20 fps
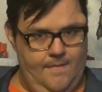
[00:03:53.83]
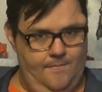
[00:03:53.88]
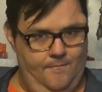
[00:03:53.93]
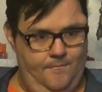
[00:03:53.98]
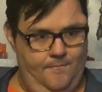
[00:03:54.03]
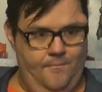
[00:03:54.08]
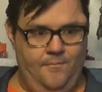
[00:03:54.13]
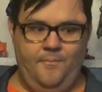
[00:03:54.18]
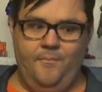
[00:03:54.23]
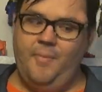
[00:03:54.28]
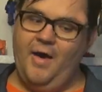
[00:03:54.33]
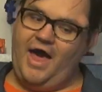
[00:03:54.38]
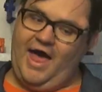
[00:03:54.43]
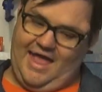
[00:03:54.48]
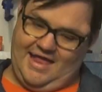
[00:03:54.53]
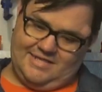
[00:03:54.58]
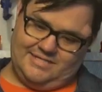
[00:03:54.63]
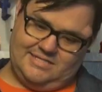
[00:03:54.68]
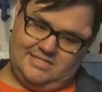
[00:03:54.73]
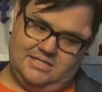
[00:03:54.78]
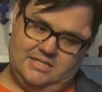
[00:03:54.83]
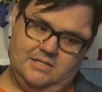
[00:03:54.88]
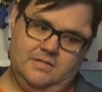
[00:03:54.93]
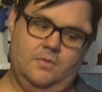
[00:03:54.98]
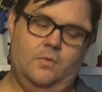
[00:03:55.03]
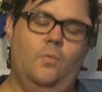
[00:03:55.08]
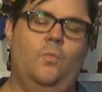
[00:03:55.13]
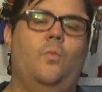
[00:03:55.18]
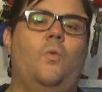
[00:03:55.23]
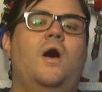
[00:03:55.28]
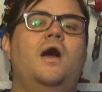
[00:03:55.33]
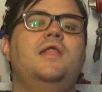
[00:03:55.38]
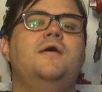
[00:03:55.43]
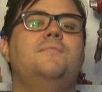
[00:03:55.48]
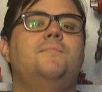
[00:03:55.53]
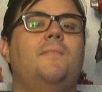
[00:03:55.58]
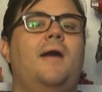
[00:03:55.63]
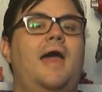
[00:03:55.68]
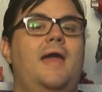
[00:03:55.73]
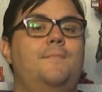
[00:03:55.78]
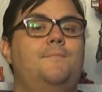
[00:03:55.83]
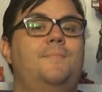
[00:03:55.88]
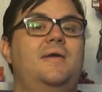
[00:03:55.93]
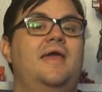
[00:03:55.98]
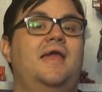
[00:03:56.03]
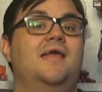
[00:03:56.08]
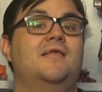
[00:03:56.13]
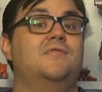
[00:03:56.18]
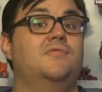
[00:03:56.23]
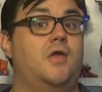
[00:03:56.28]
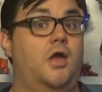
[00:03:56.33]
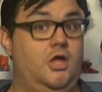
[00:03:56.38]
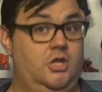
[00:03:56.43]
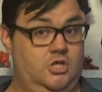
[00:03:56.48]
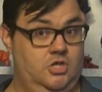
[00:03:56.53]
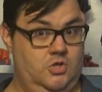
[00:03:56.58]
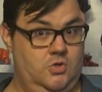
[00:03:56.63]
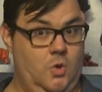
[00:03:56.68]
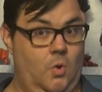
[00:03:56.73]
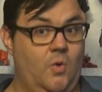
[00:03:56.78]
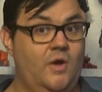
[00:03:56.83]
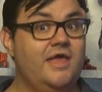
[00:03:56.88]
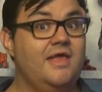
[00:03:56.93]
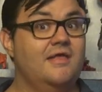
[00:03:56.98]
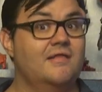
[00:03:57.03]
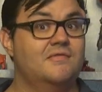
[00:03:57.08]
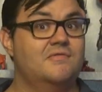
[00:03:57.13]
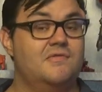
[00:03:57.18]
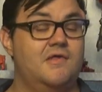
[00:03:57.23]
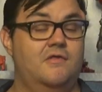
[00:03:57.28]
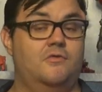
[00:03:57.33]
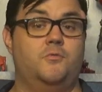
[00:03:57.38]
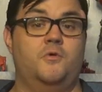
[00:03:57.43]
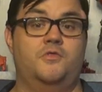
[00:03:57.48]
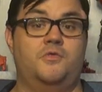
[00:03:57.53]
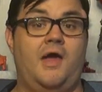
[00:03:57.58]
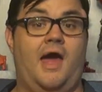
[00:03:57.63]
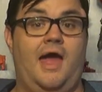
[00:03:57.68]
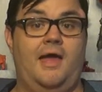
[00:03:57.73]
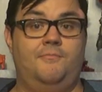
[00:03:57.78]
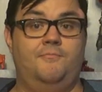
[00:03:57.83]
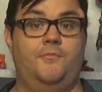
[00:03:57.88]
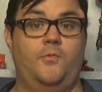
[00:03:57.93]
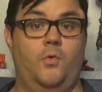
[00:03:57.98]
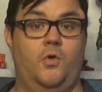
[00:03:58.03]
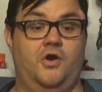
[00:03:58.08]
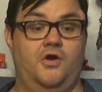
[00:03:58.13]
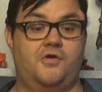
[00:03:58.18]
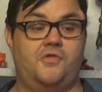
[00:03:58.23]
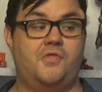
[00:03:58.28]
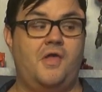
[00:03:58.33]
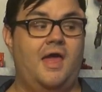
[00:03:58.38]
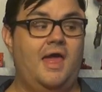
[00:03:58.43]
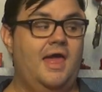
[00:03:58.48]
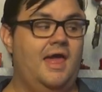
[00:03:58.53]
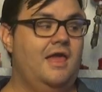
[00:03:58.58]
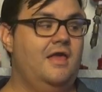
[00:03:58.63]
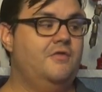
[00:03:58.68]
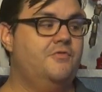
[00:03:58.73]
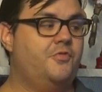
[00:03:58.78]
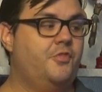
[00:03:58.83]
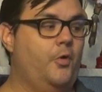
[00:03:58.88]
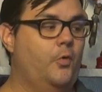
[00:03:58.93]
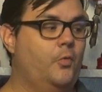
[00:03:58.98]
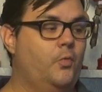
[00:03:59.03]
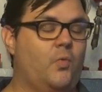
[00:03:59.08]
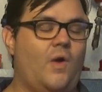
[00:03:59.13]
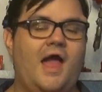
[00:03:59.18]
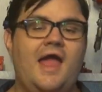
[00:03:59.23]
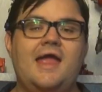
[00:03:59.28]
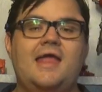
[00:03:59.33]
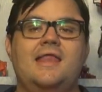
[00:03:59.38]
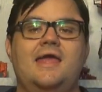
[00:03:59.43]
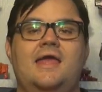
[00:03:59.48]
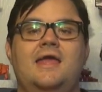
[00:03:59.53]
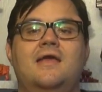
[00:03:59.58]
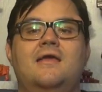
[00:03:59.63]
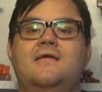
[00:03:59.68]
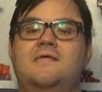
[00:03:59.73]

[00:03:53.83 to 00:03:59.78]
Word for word: But one of my biggest annoyances with Time Force is the writing